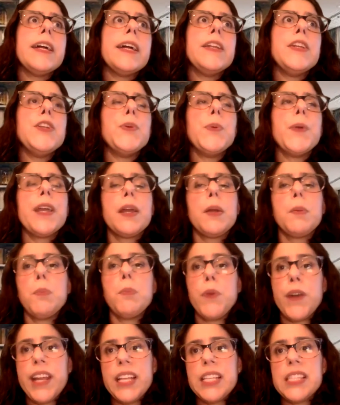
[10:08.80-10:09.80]
and doing
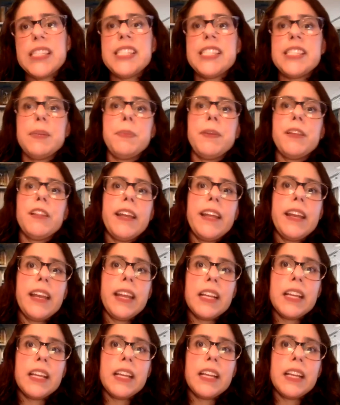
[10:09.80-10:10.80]
brain
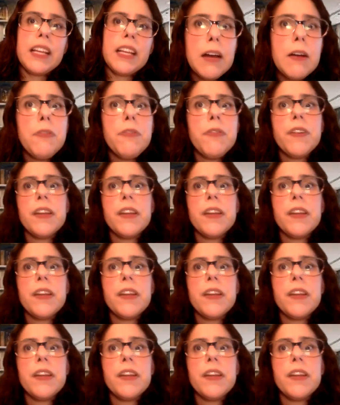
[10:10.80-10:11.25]
stimulating stuff